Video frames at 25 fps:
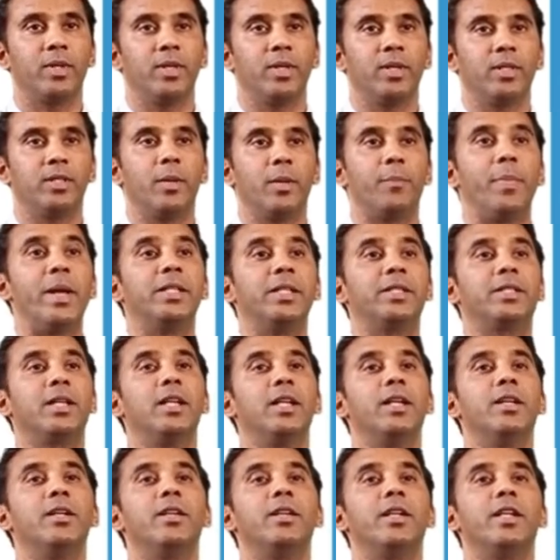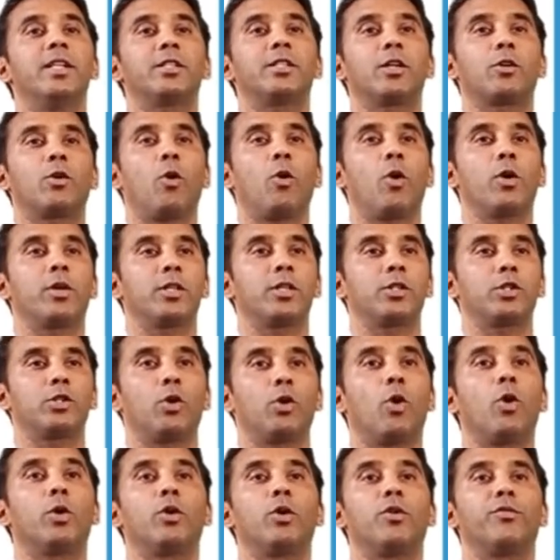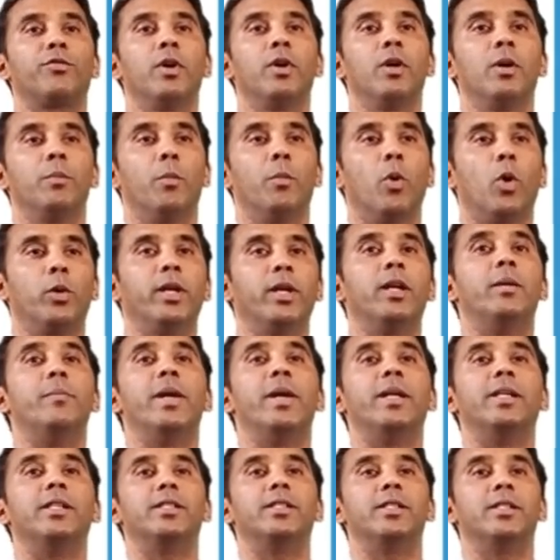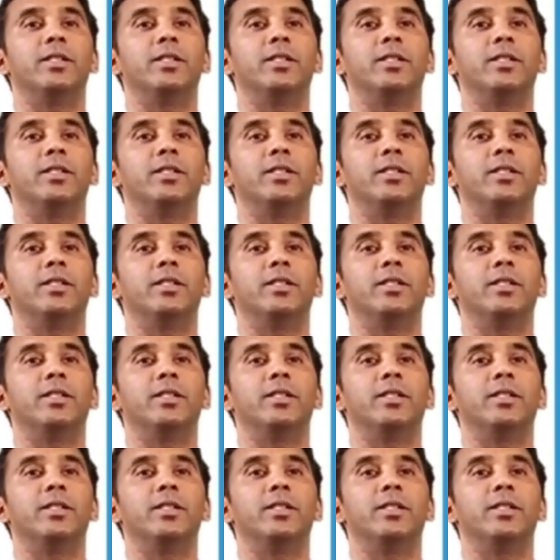The penicillin is a cornerstone of modern medicine.